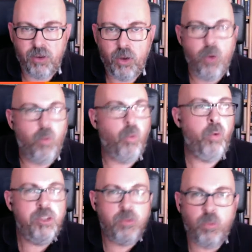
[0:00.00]
which
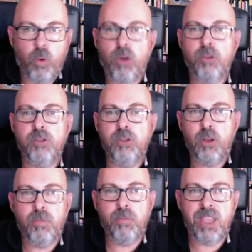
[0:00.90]
was not
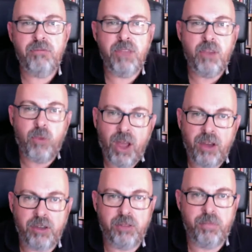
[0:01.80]
being required
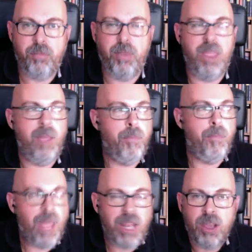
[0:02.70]
in
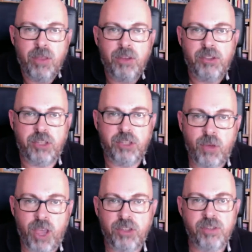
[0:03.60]
many other
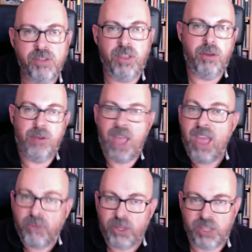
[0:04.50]
situations in their
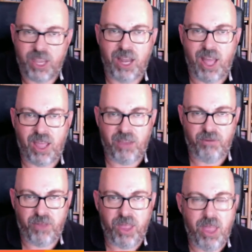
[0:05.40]
everyday life.
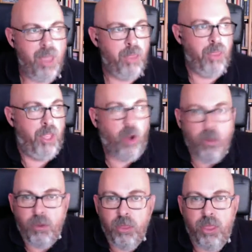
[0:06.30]
The common
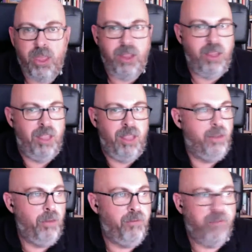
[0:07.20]
thing
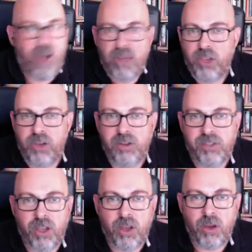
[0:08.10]
5 years
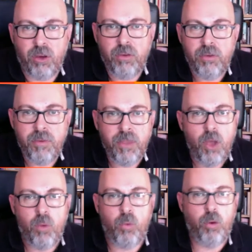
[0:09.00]
ago
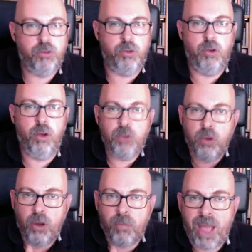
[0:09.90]
was to go to your
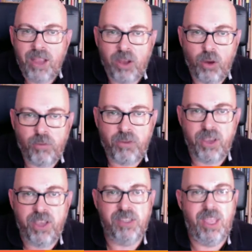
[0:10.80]
bank office
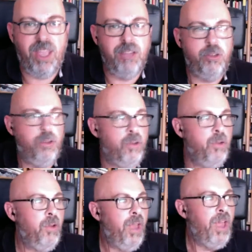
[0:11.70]
and to
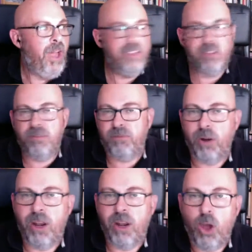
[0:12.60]
ask for a
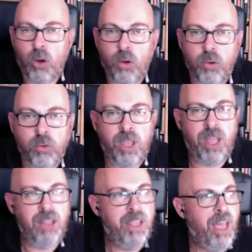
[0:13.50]
loan and
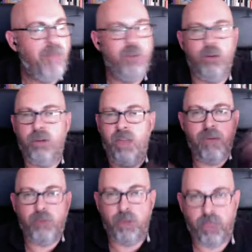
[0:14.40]
have your
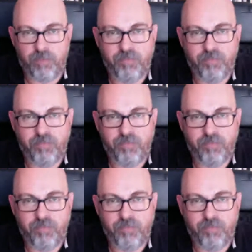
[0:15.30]
everything.